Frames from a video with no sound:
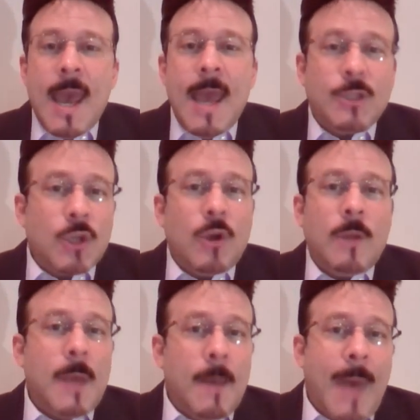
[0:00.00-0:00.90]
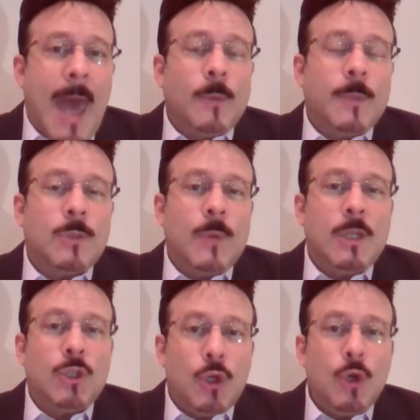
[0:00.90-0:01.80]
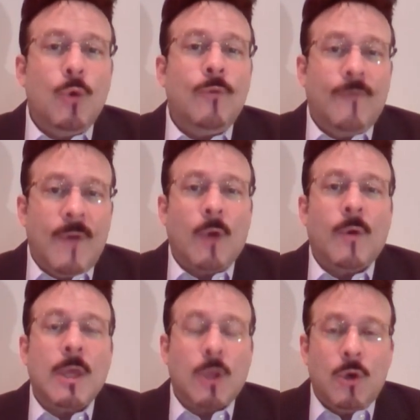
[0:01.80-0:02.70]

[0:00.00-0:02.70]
It's going to be a battle between two very